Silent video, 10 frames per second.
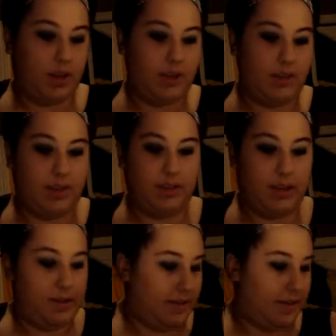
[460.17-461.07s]
Nice and
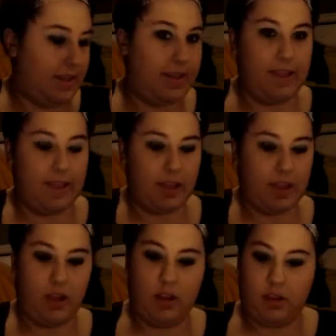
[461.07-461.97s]
easy.
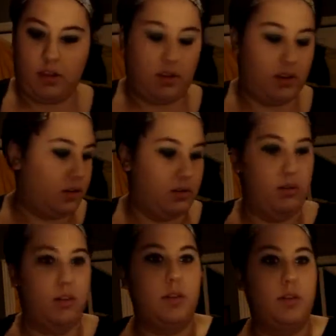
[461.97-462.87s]

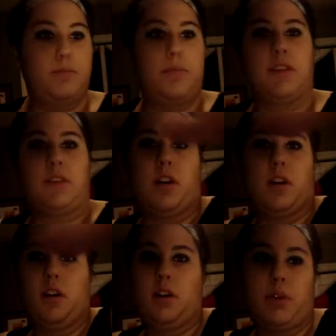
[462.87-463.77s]
Ew.
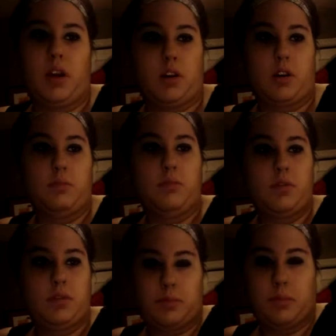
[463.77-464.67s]
Mascara on my arm,
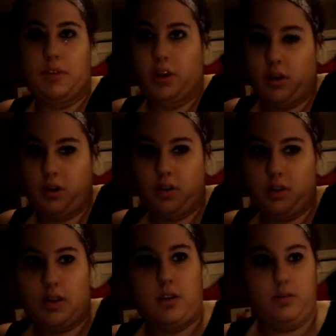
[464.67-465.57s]
on my finger.
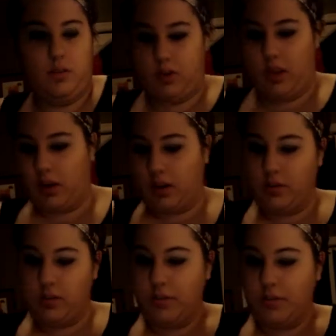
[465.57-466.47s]
That was kind of
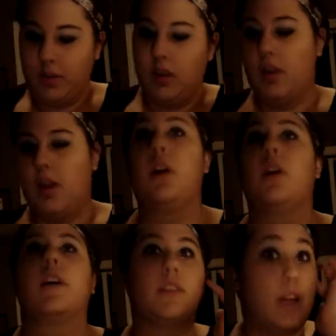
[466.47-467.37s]
gross.
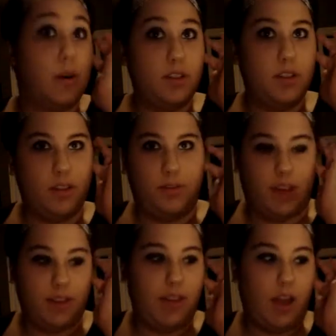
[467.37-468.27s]
Okay, so now onto the
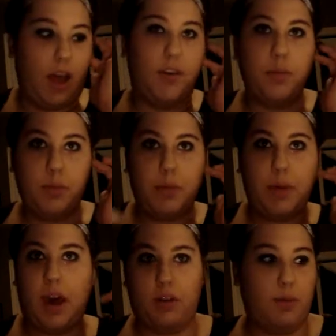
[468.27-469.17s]
face. I've already put
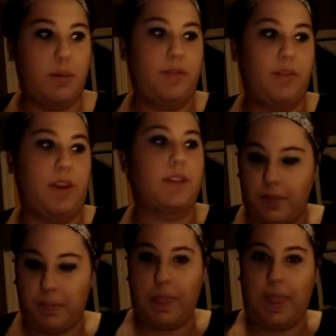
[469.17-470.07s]
powder on my face,
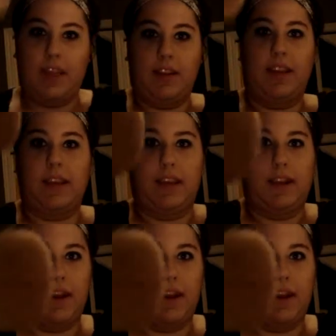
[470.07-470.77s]
and then take a